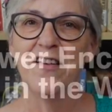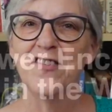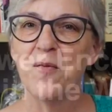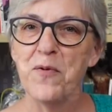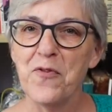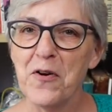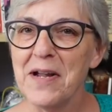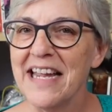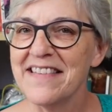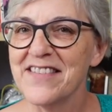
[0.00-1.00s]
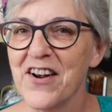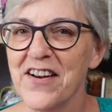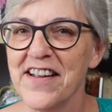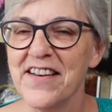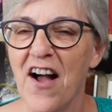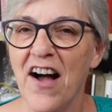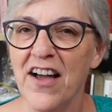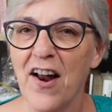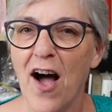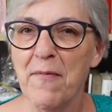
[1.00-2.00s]
So before we get started
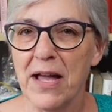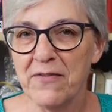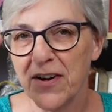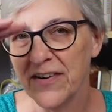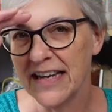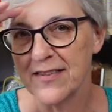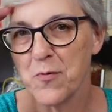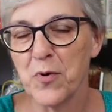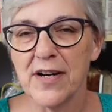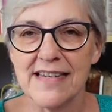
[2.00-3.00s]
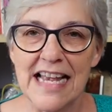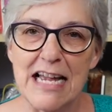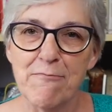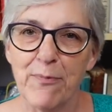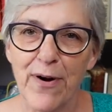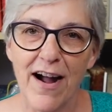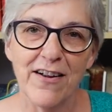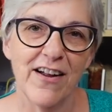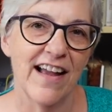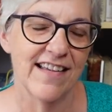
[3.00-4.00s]
on all my various works in
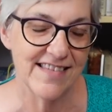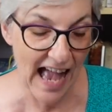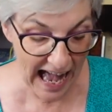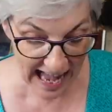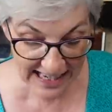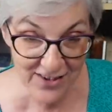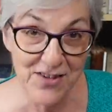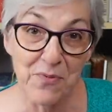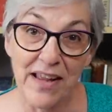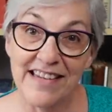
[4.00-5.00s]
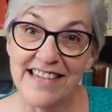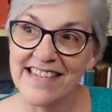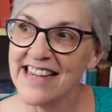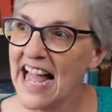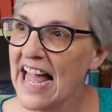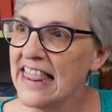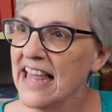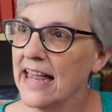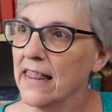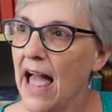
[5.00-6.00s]
progress, I just wanted to say
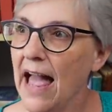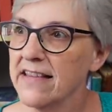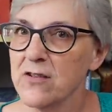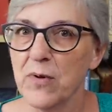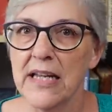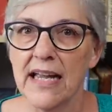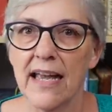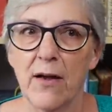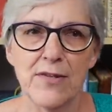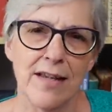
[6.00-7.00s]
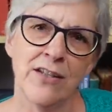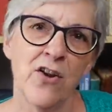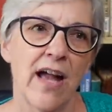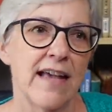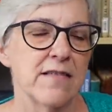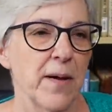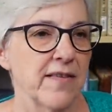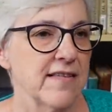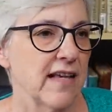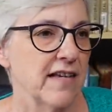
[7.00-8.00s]
that last weekend, I was telling you guys
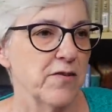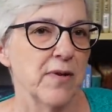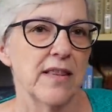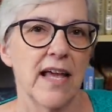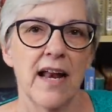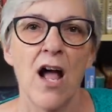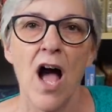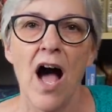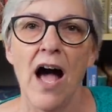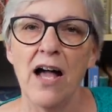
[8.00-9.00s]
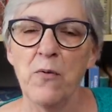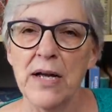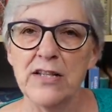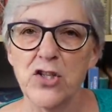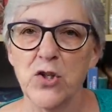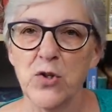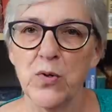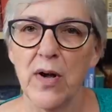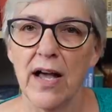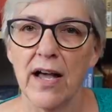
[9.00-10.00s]
about this last week, that I went
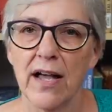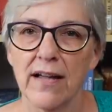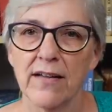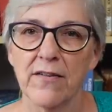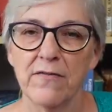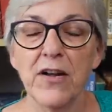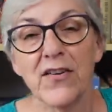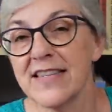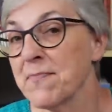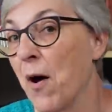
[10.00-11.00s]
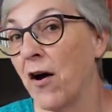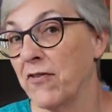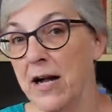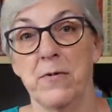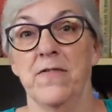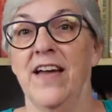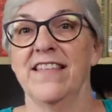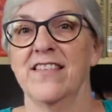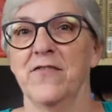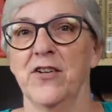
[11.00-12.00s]
to a very small fiber
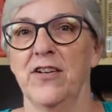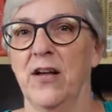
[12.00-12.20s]
festival.